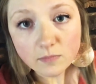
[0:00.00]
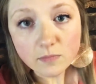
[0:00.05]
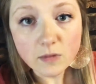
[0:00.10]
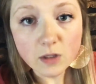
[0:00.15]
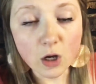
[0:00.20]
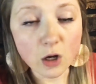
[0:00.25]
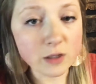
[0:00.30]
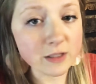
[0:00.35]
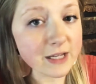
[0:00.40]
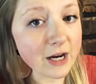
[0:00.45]

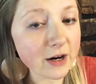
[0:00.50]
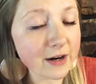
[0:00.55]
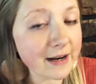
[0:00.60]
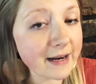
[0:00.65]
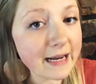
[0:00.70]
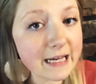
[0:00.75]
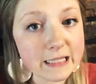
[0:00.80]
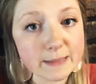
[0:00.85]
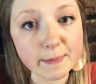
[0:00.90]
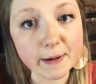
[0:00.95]
on Saturday
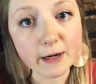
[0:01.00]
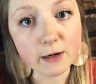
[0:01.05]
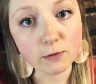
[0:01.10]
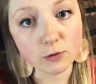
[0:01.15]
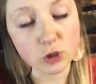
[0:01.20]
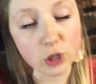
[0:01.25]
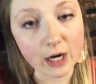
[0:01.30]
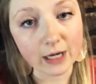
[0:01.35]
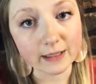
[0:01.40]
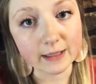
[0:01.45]
nights, but I don't
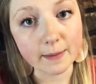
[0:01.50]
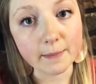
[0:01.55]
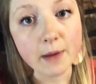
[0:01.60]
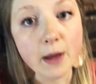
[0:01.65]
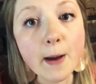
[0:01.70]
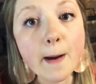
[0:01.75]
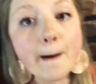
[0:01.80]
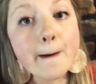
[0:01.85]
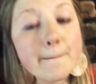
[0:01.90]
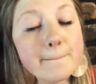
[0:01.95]
track them.
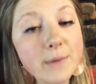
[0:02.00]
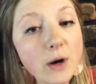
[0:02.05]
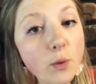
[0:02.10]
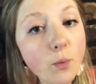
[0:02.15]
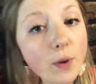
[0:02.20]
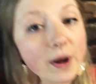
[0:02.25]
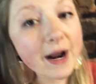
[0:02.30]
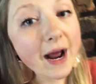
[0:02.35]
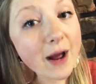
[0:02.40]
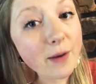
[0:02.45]
But
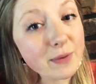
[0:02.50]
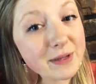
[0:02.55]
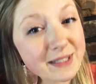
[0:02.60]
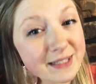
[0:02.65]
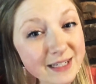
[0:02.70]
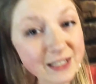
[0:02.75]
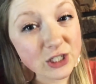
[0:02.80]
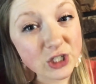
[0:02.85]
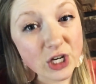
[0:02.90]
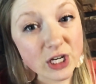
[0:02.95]
what I would
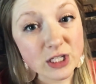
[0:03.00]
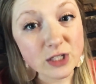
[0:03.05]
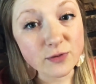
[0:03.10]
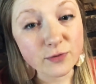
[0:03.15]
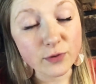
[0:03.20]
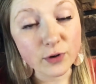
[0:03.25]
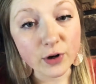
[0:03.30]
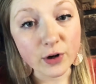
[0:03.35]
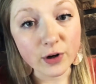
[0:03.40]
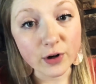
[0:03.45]
suggest
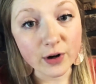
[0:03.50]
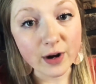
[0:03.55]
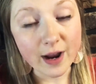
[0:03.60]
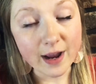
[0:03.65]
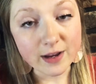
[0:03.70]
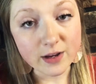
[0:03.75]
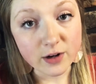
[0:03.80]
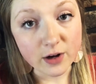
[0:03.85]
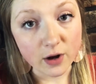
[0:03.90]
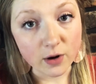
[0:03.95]
for,
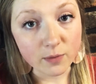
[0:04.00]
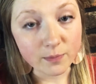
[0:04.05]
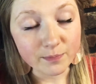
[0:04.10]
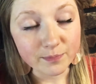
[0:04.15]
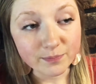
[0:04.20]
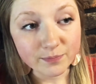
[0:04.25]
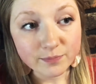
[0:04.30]
you know,